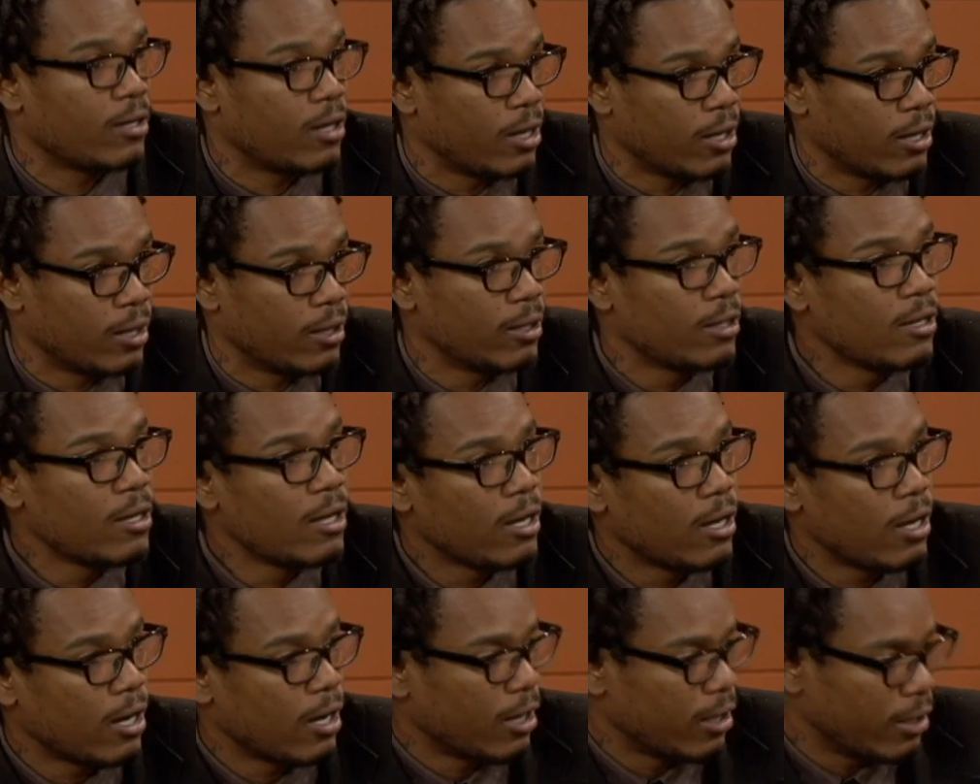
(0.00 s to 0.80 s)
uh,
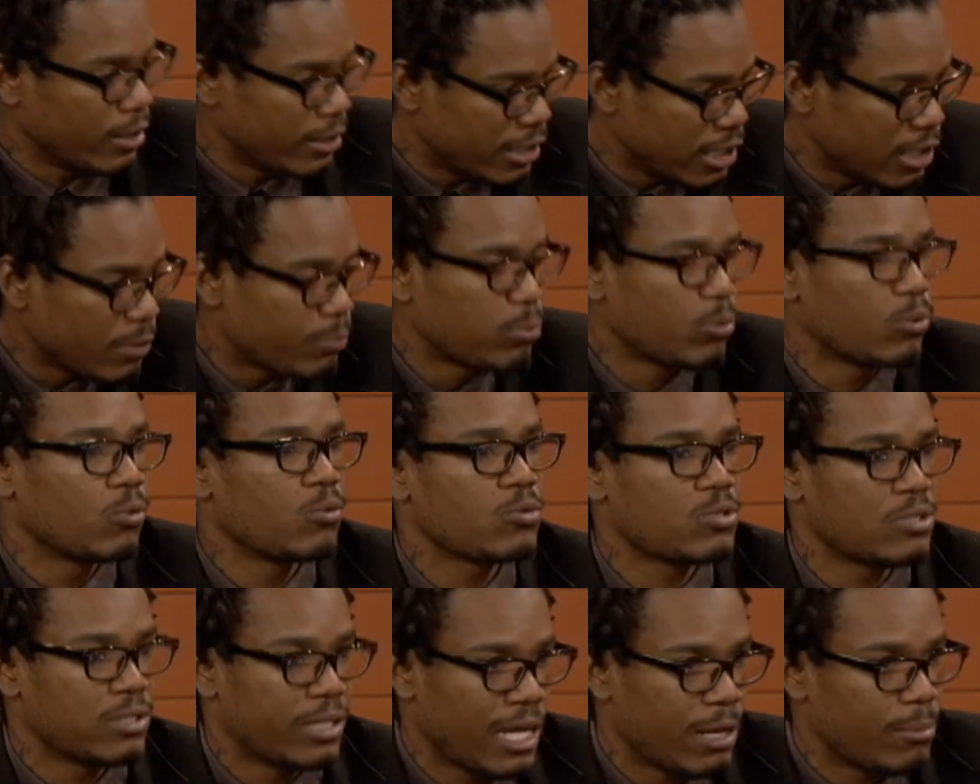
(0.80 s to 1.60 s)
uh,
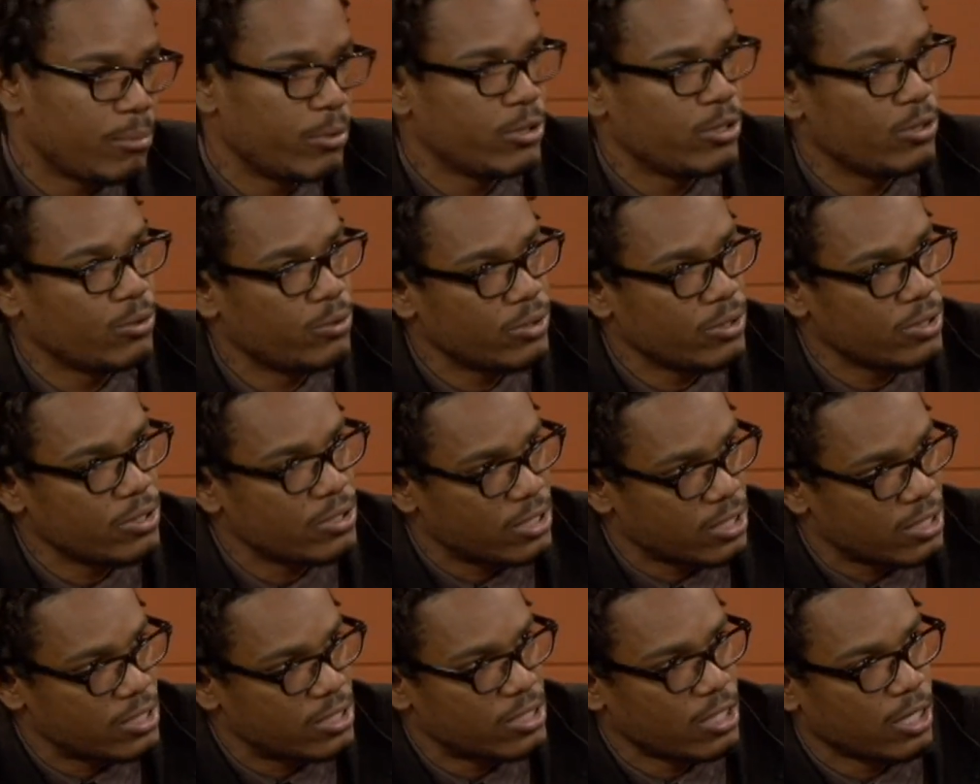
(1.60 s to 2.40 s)
liberals, labor
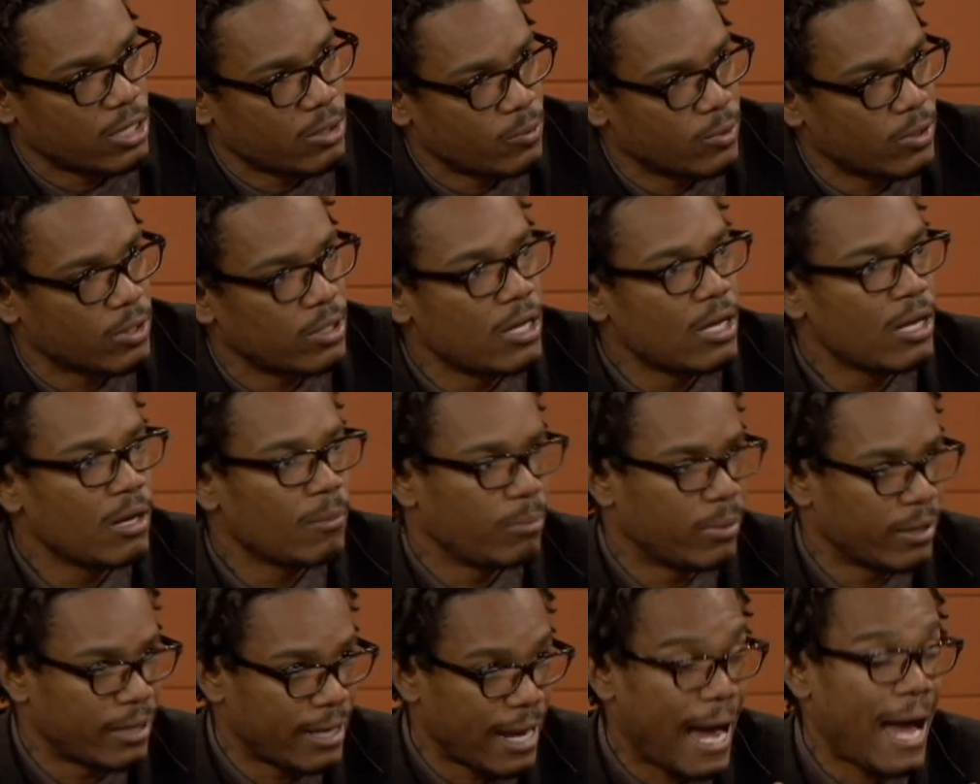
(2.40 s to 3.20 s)
unions, etc.
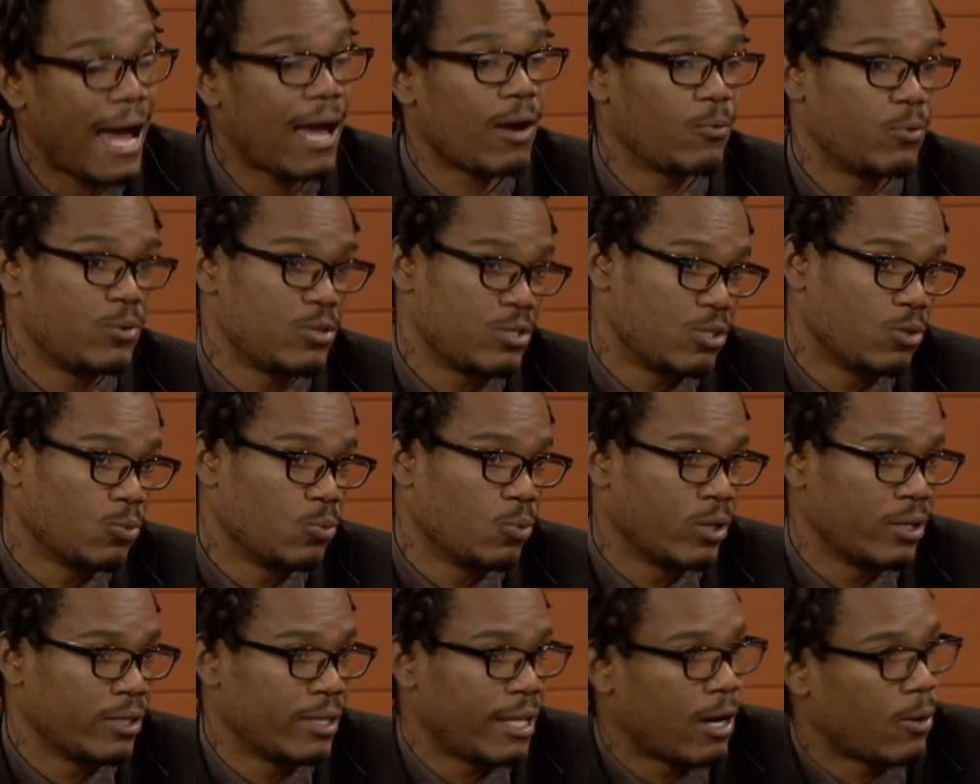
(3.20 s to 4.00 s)
But I was the
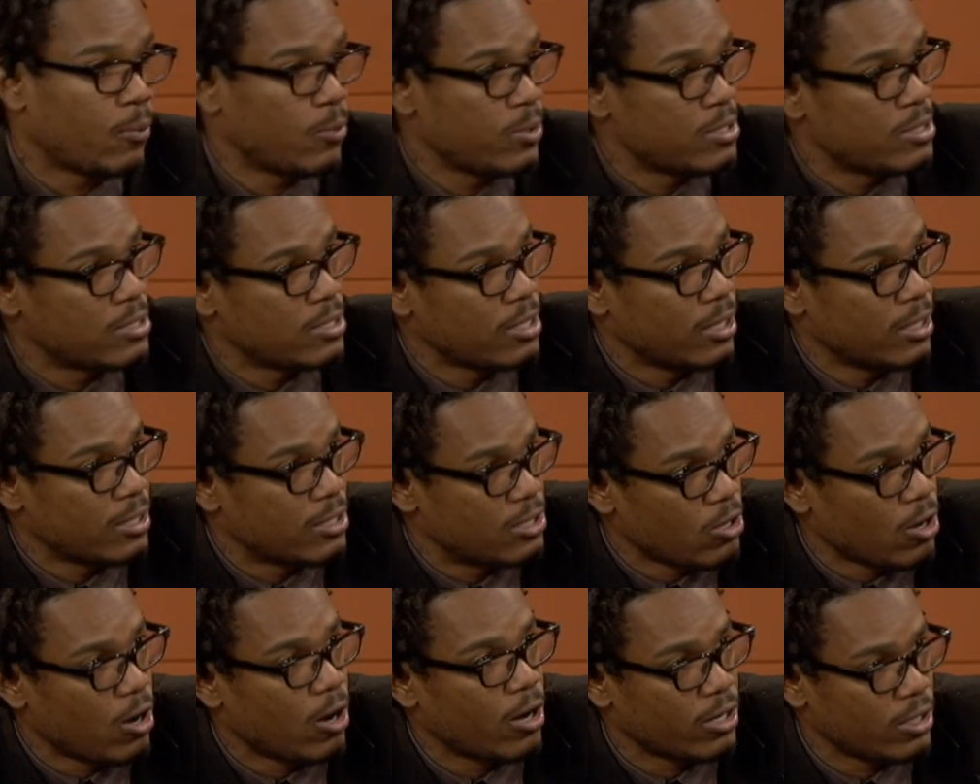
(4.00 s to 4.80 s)
one that was
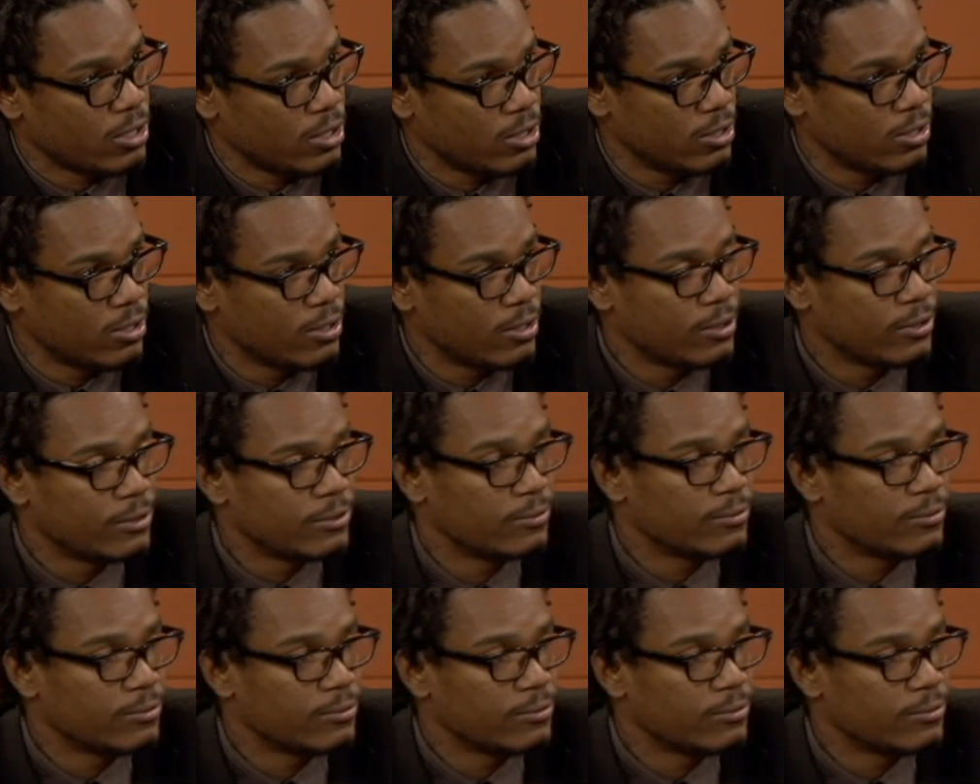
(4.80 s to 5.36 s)
targeted. Didn't, didn't that